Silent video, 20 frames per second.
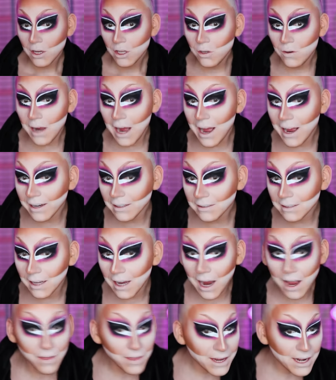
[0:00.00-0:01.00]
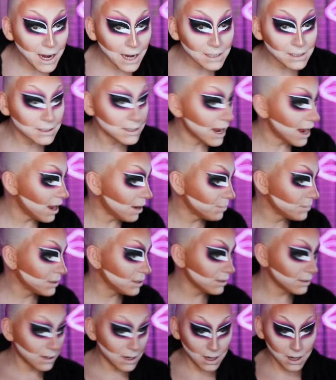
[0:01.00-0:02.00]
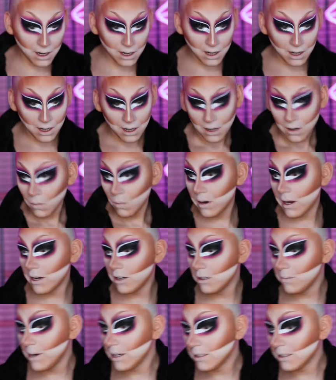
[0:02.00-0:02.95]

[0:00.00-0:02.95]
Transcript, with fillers: You guys, I think I snapped. We gotta do